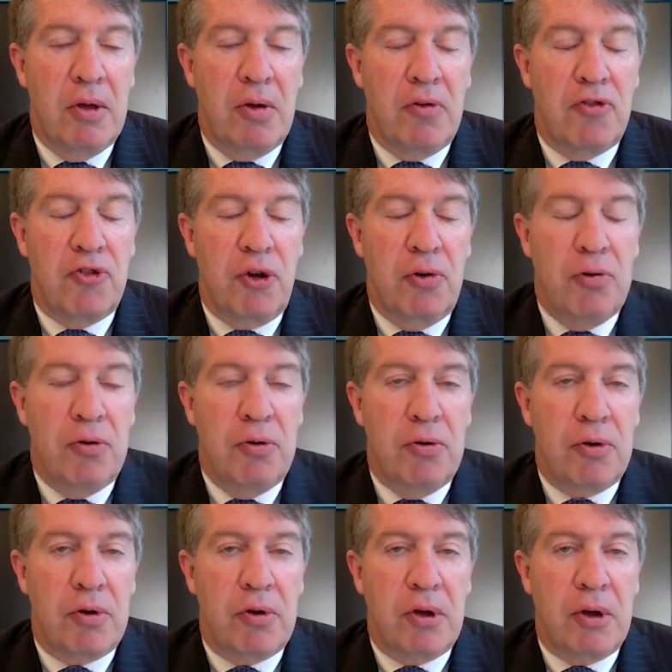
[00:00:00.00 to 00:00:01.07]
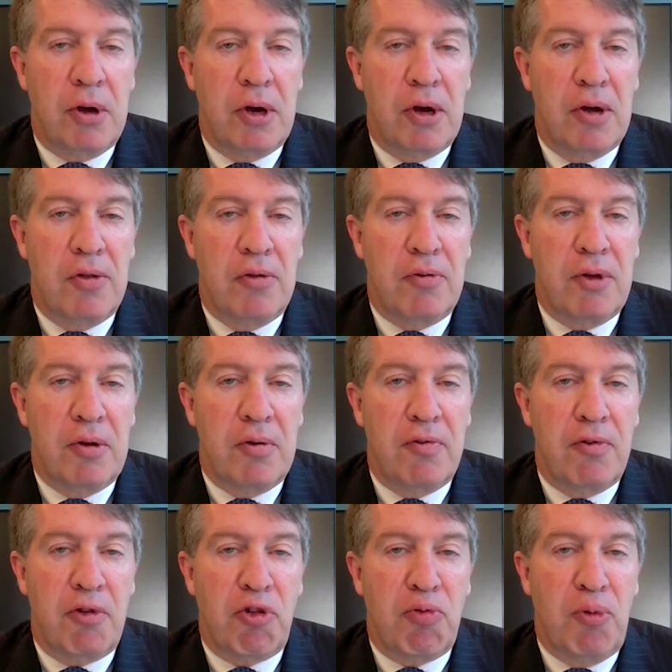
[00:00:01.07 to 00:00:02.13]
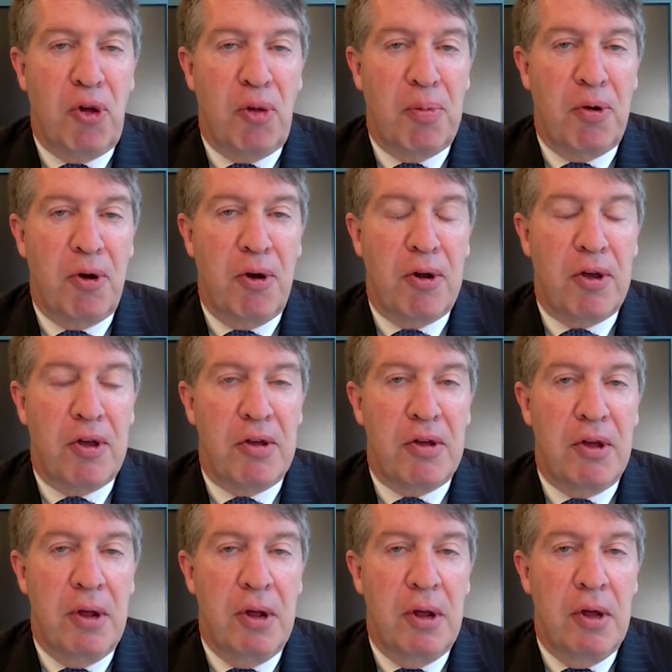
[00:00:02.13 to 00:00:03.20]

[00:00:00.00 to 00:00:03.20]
Cho Guk, the leader of the small party,